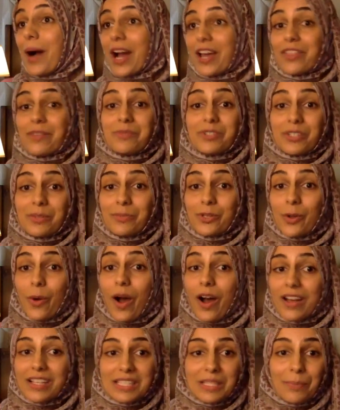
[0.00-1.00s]
buy them some new
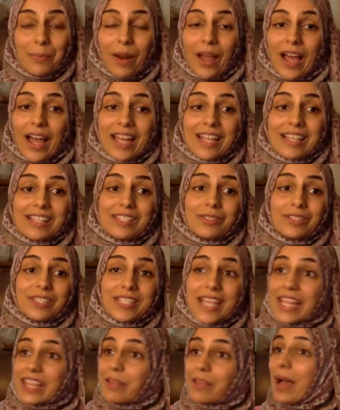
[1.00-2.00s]
art supplies,
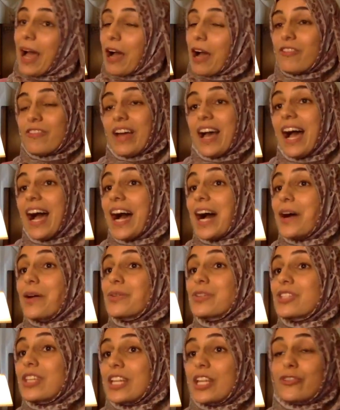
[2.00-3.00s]
take them out of the
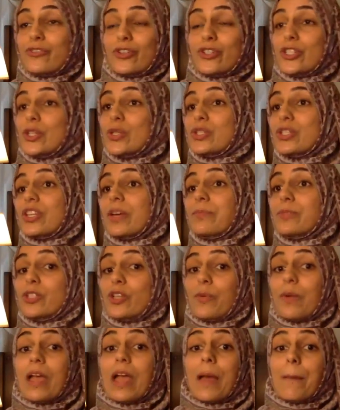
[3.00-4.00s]
house and introduce them
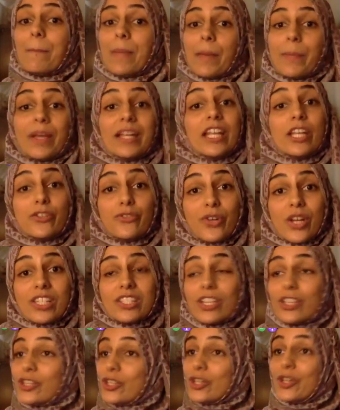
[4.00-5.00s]
to maybe an
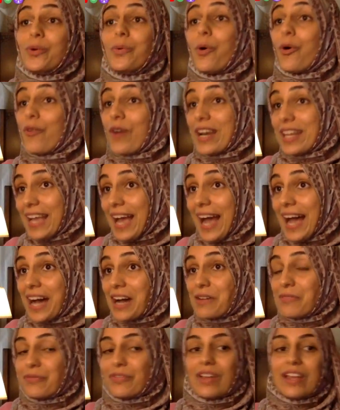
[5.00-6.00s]
interest that you already
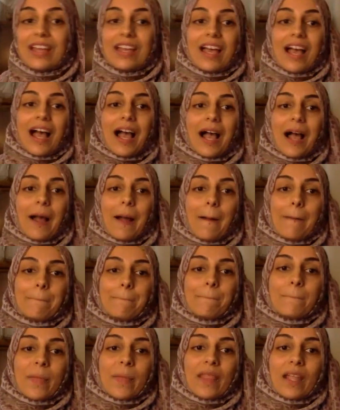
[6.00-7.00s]
have.
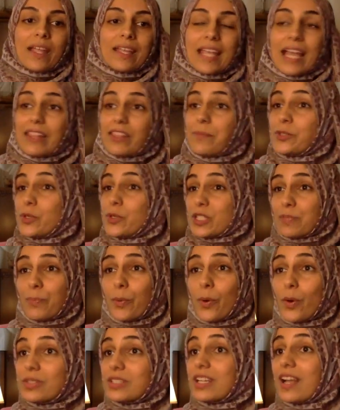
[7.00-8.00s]
Get them to a
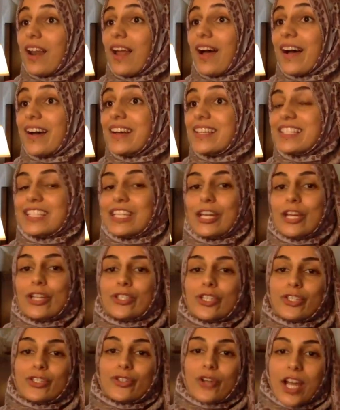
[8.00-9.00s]
sports class.
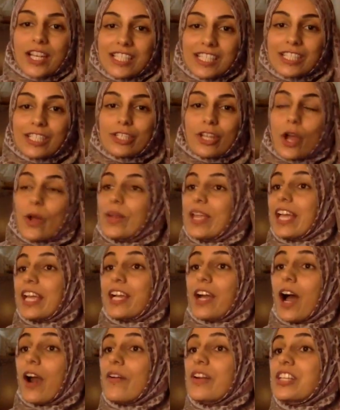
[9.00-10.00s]
Just try to slowly
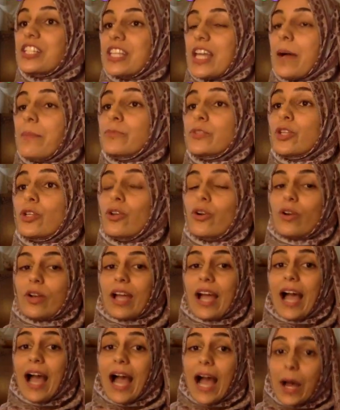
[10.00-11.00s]
encourage them to
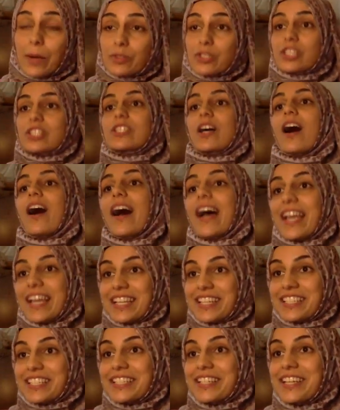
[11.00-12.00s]
look
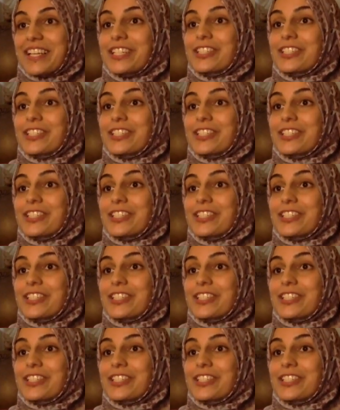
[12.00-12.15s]
outside,